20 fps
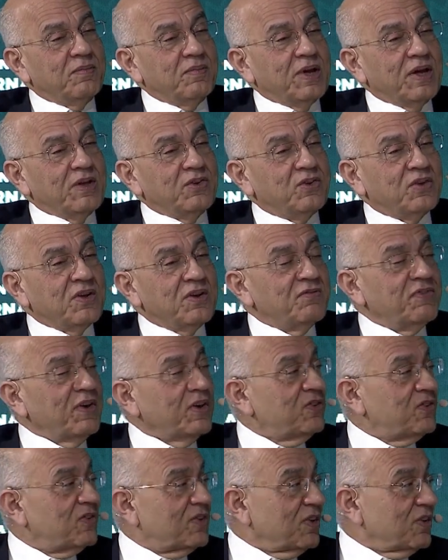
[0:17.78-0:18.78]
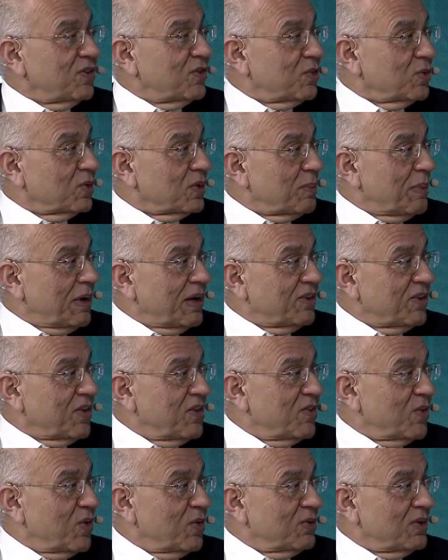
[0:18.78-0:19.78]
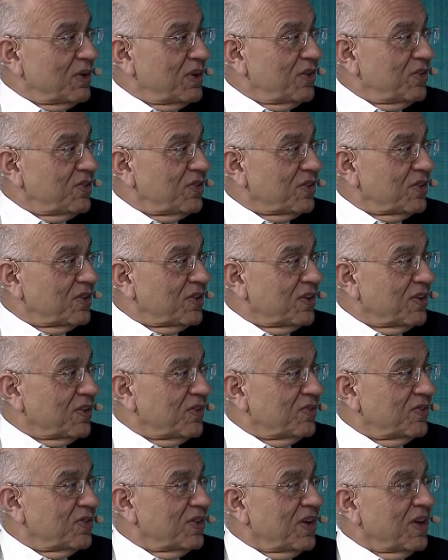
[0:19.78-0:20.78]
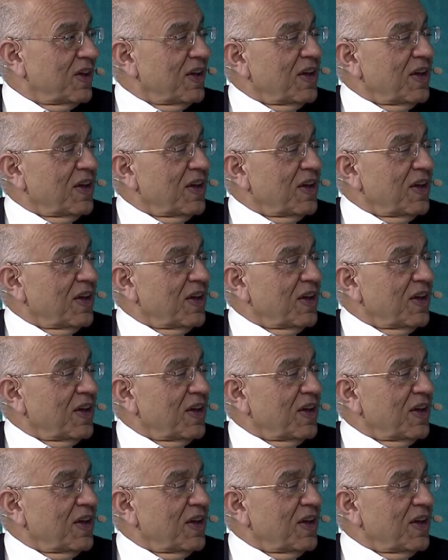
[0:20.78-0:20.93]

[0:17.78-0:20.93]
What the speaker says: It's invested through the Belt and Road initiatives.